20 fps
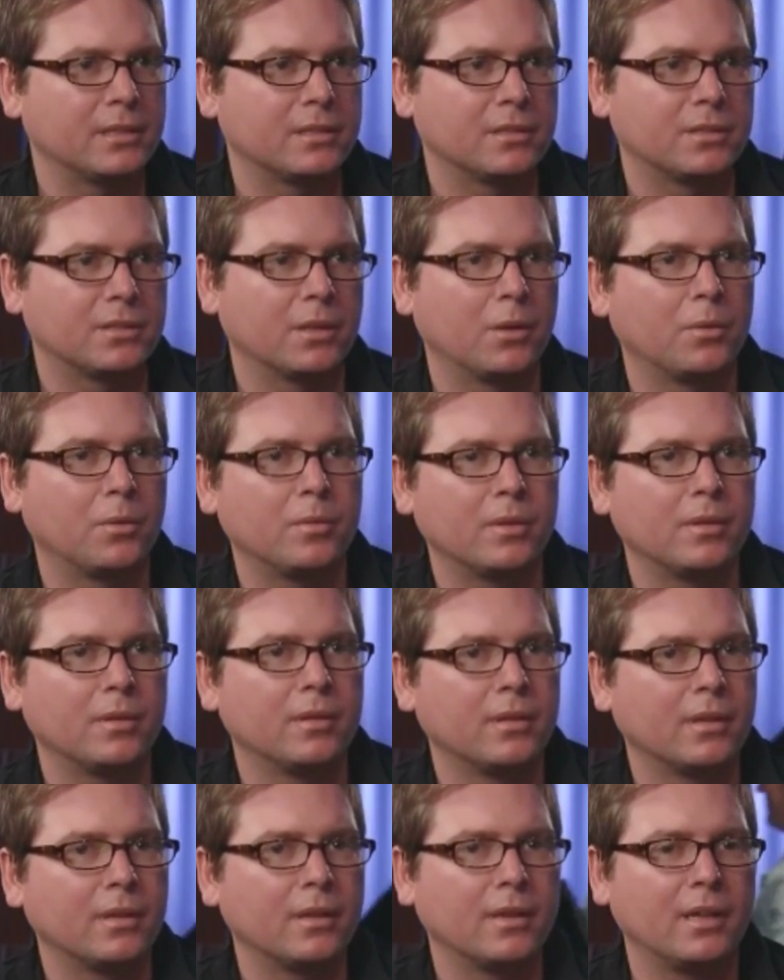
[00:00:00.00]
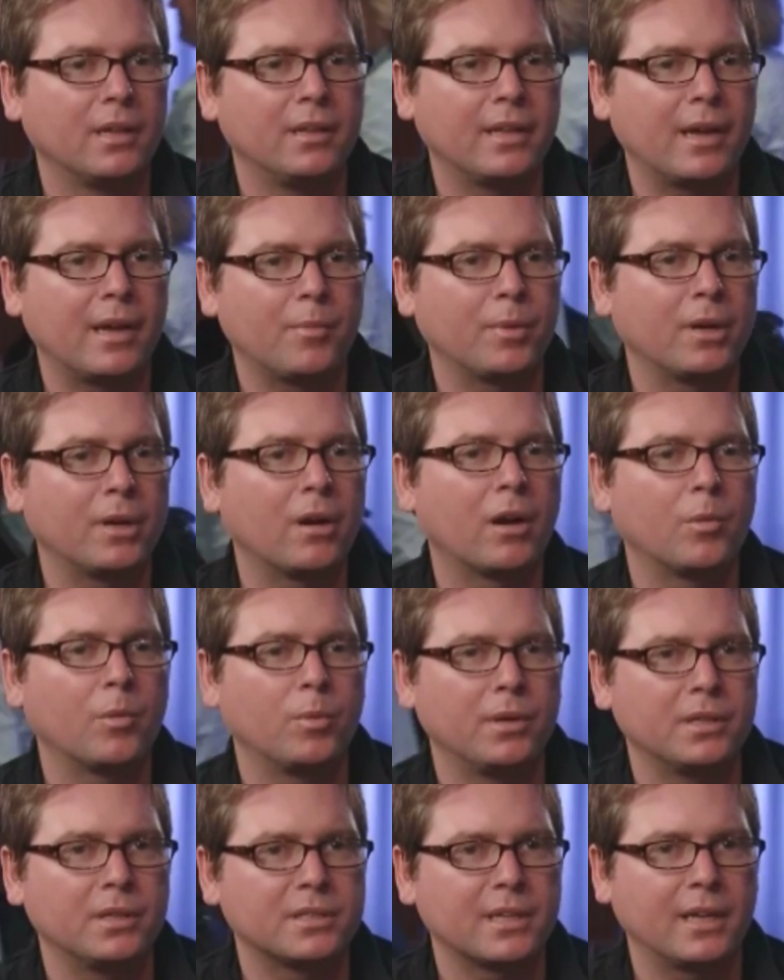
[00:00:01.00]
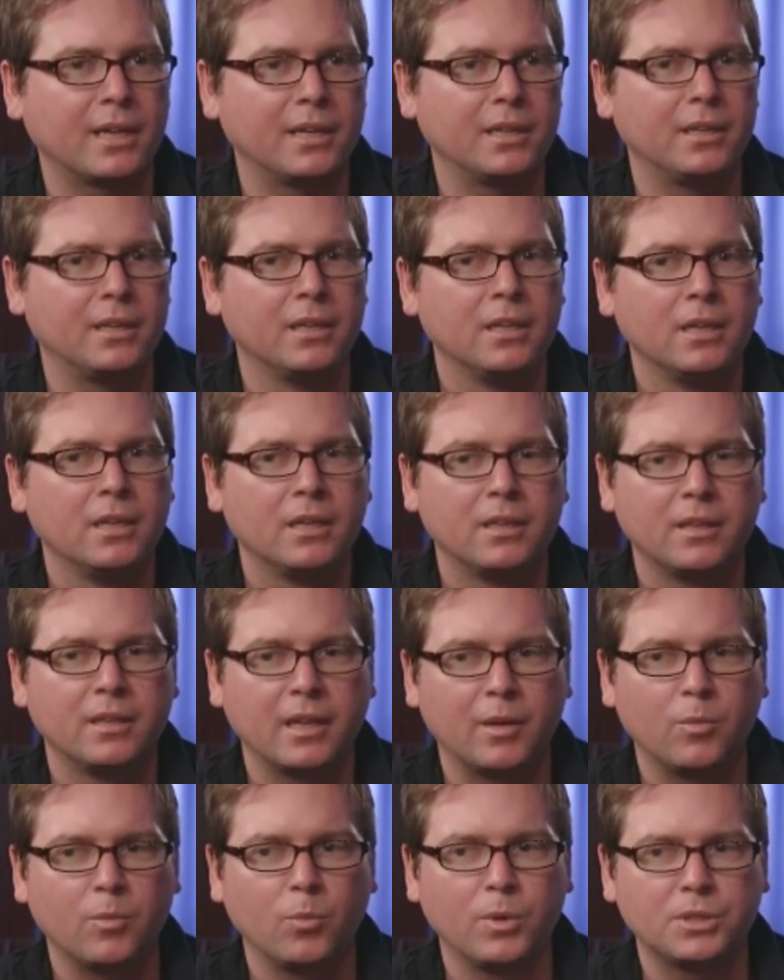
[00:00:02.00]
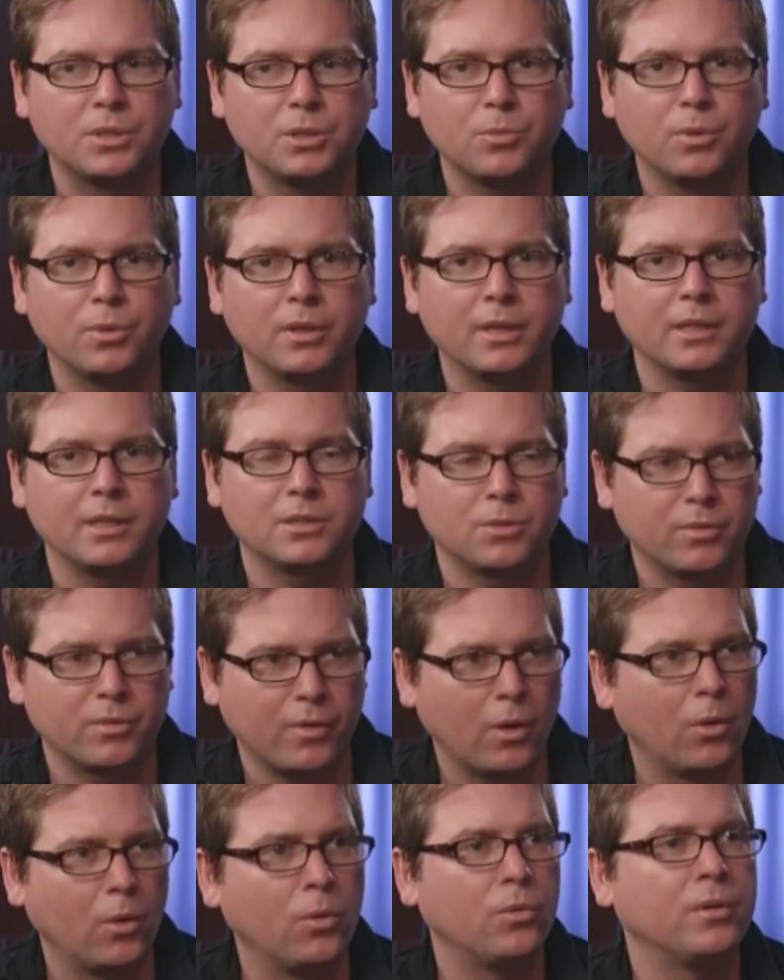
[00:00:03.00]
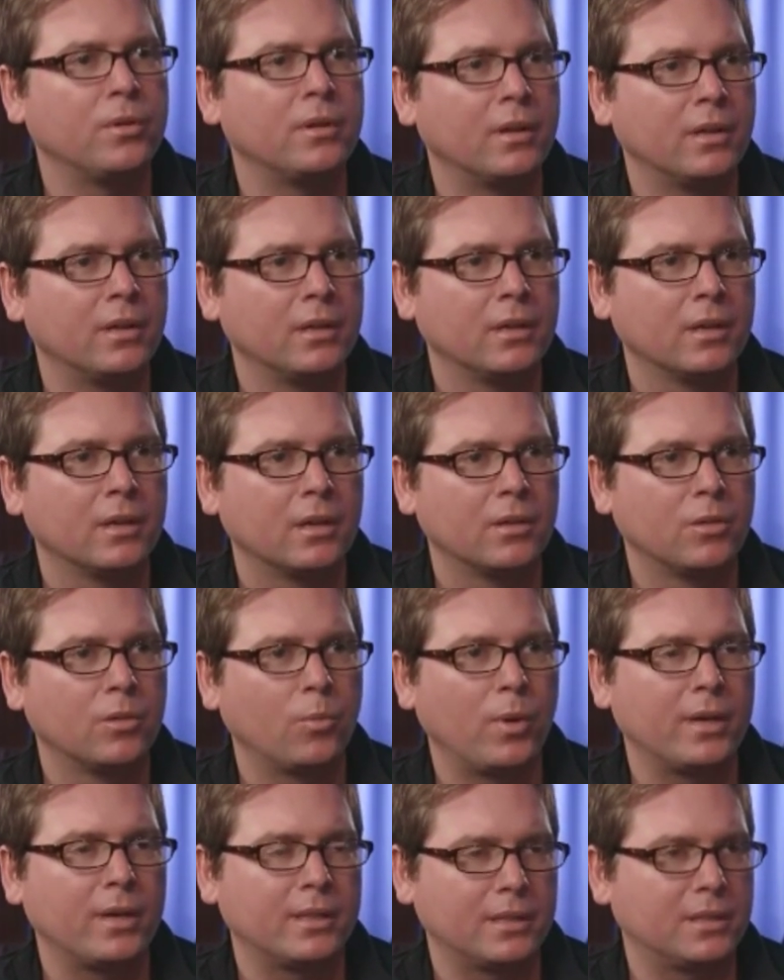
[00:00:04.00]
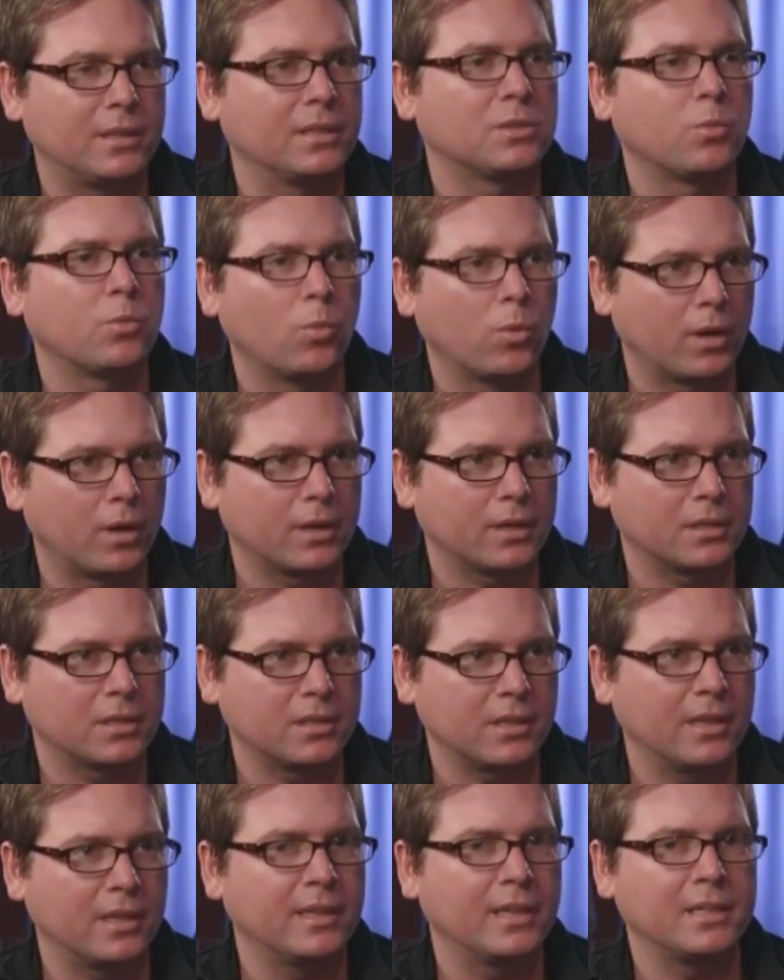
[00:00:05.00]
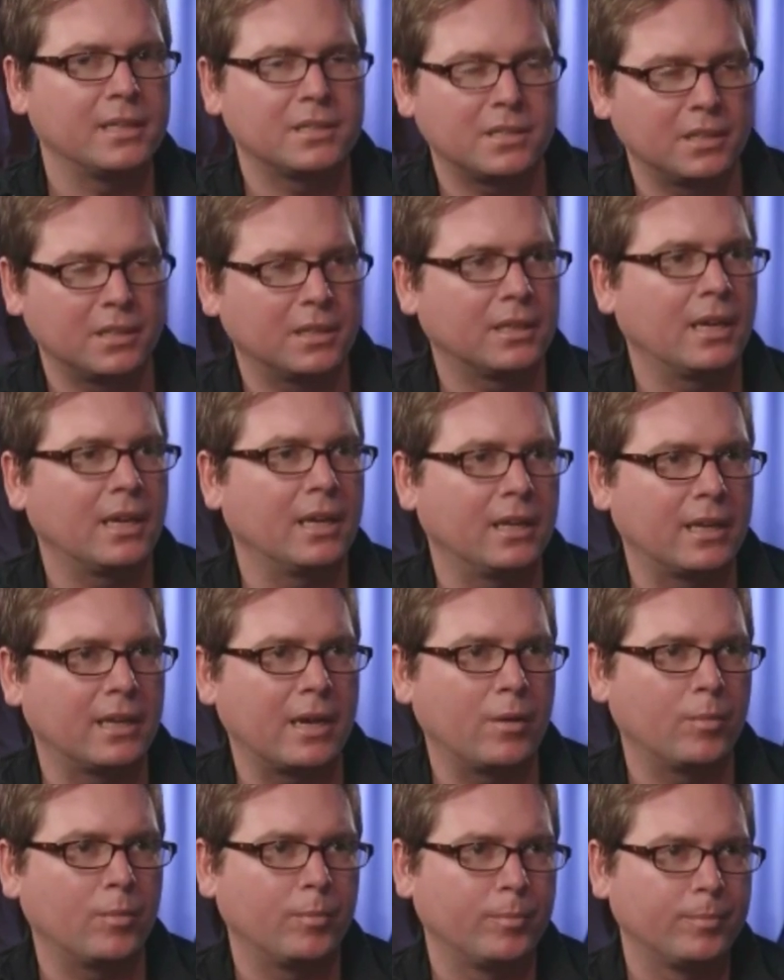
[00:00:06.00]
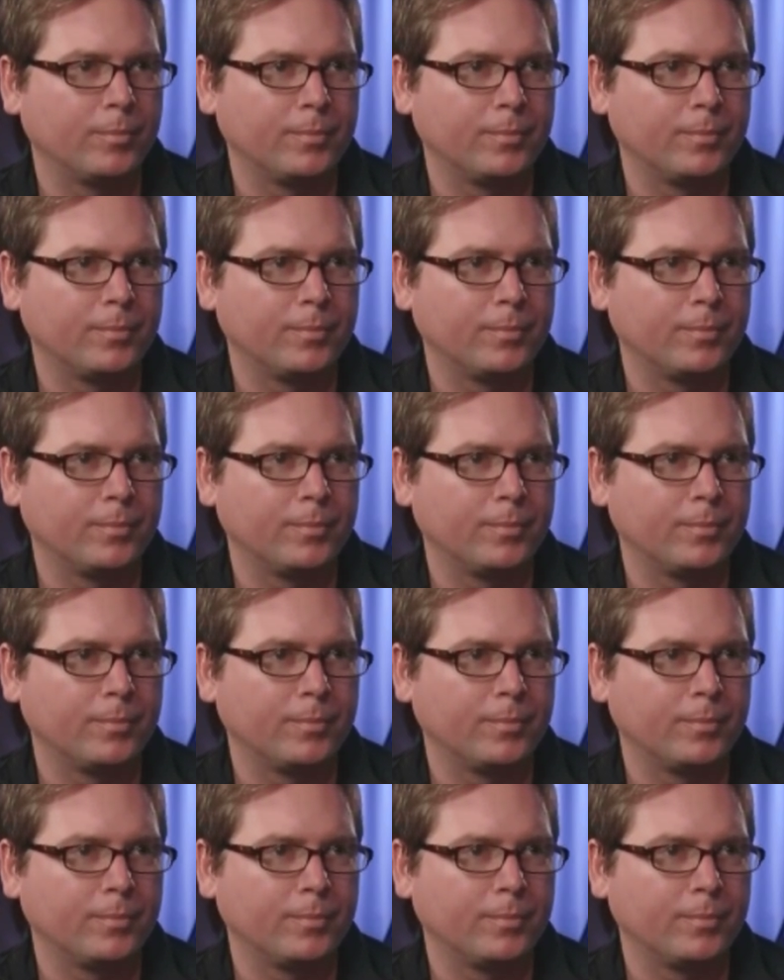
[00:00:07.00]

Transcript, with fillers: So in that regard, we decided that we should really sort of own the way that this works and then syndicate it out.